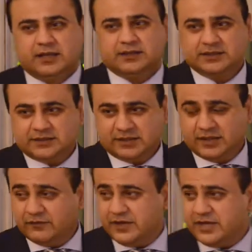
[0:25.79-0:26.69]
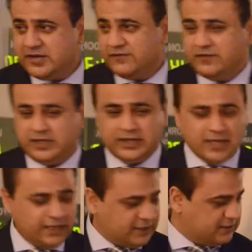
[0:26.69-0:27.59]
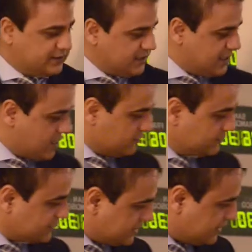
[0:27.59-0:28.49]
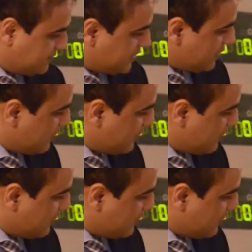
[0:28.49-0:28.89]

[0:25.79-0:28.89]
This is a lovely evening. I can see outside in my